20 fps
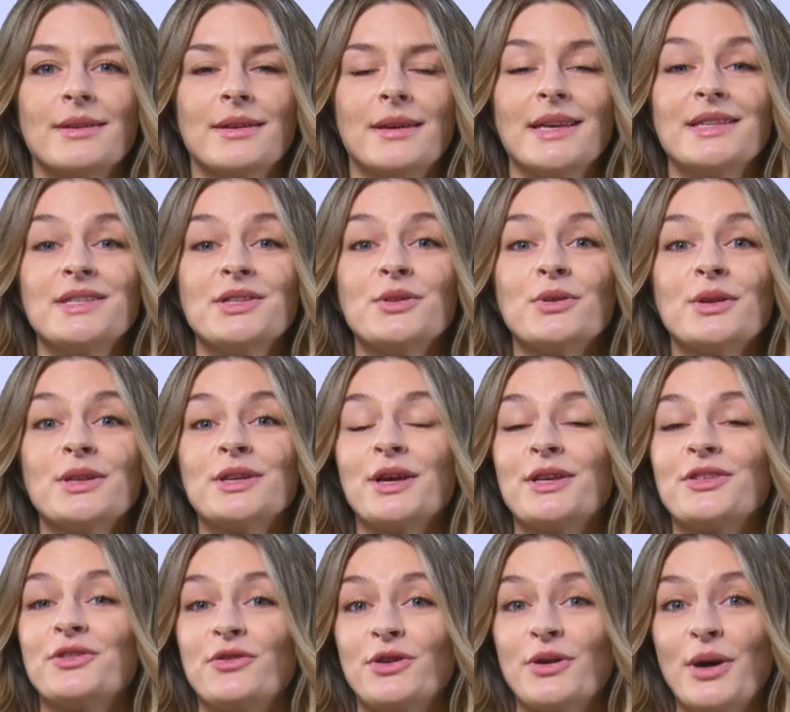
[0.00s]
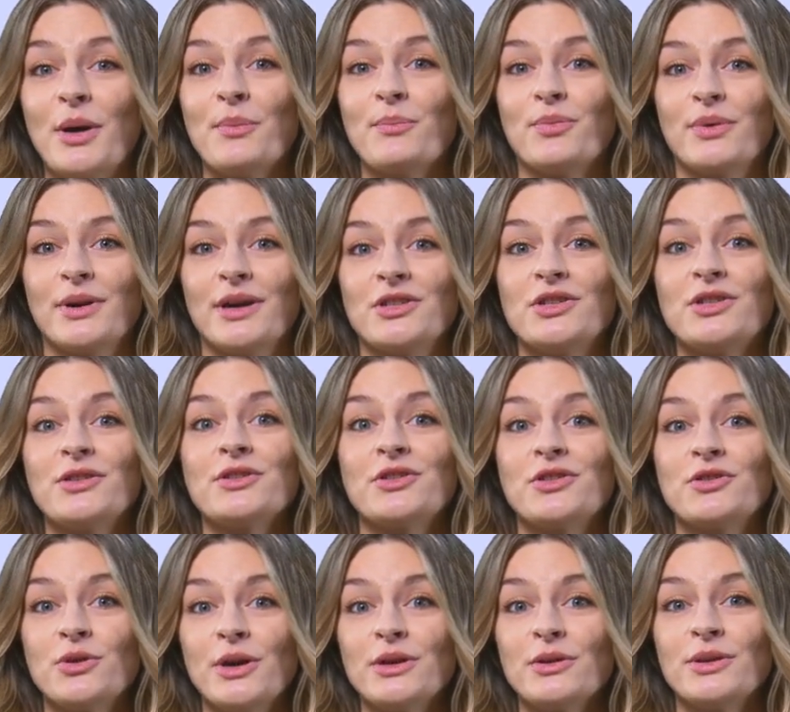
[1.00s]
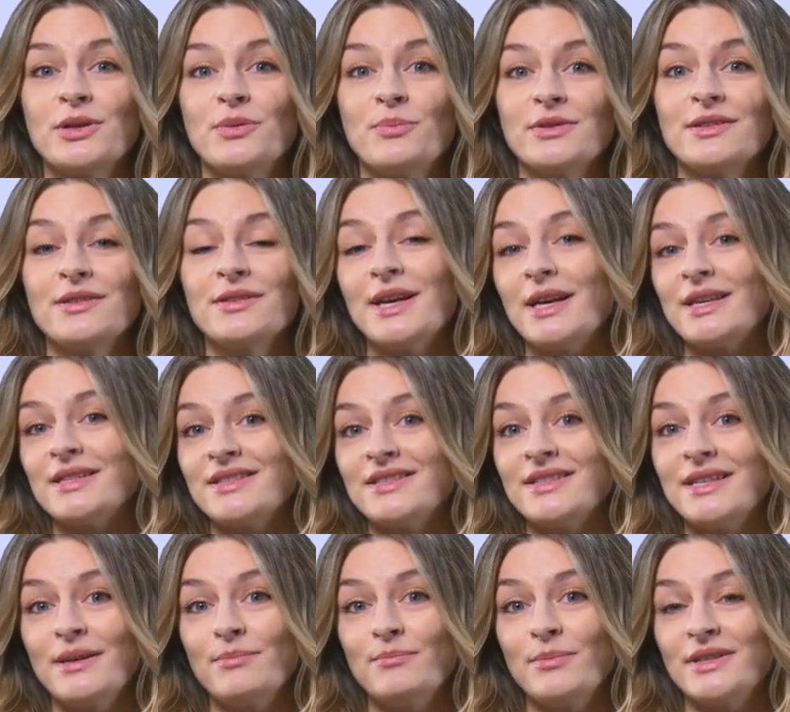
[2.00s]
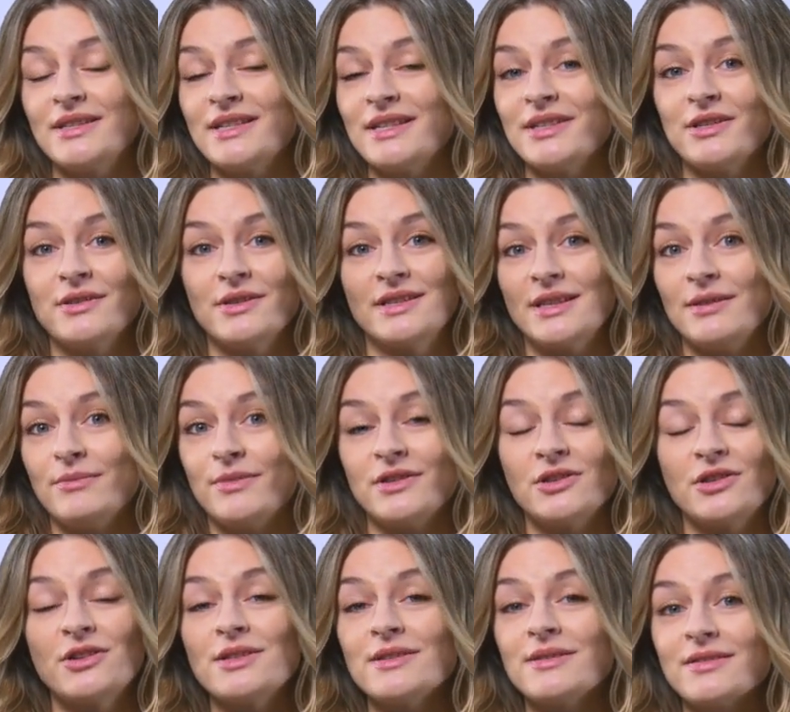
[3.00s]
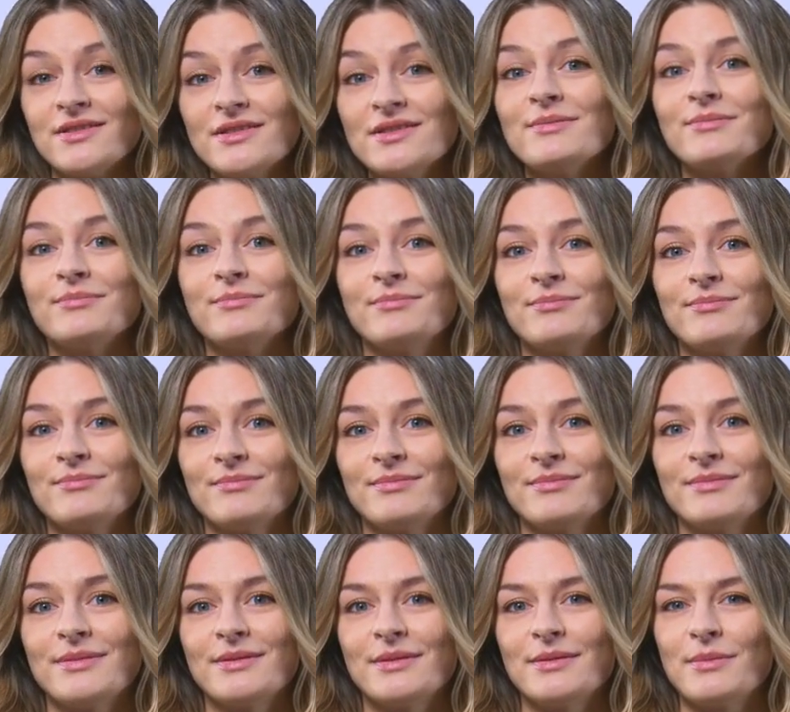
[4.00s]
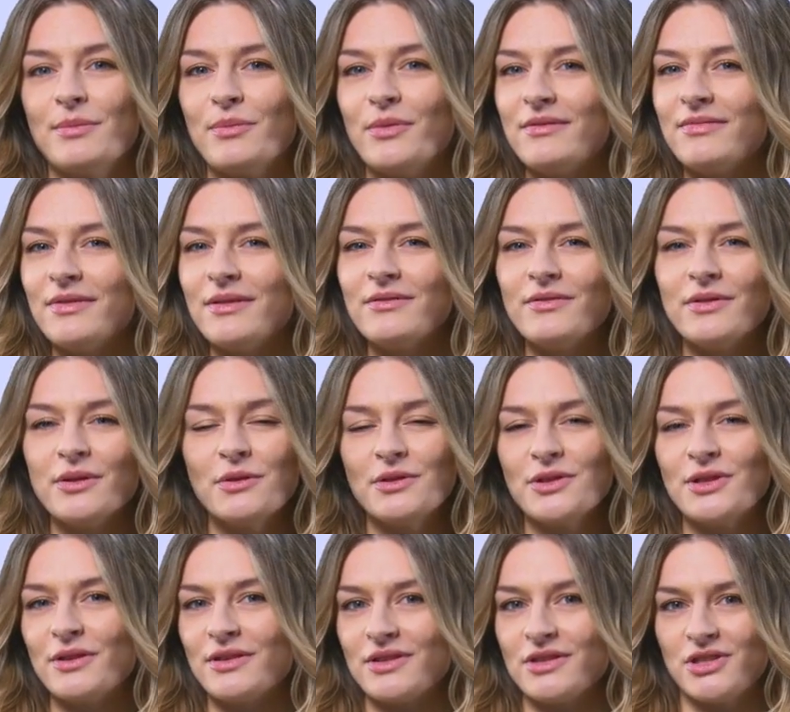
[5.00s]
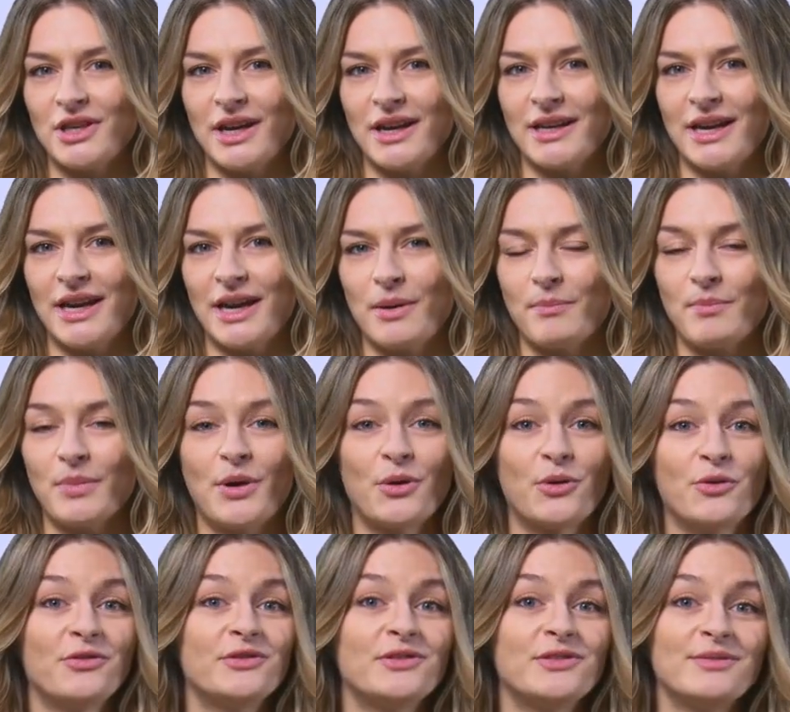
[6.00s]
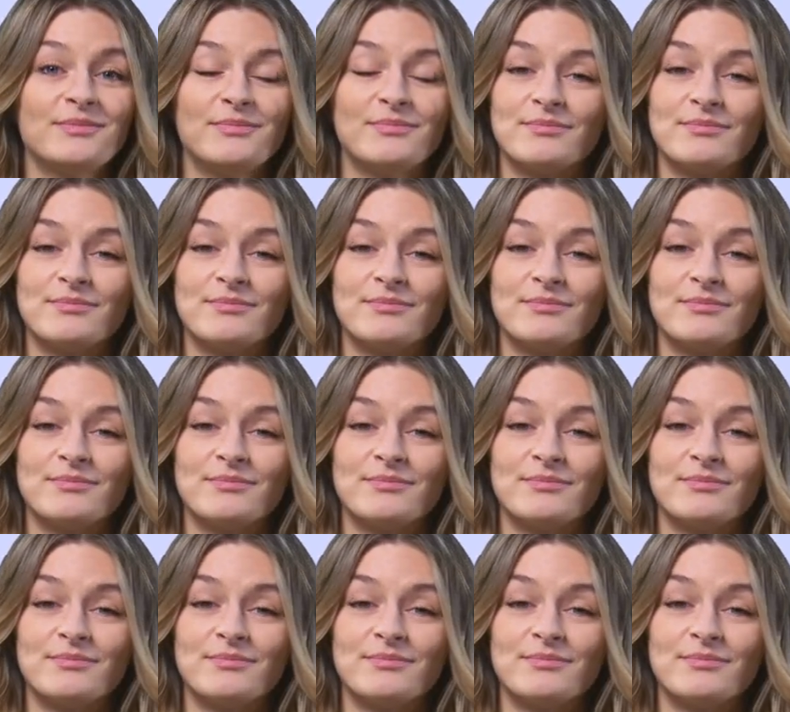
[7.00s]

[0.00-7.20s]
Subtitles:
Is your industrial operation struggling with dust and particulate emissions? Griffin Filters Jet-Aire Pulse.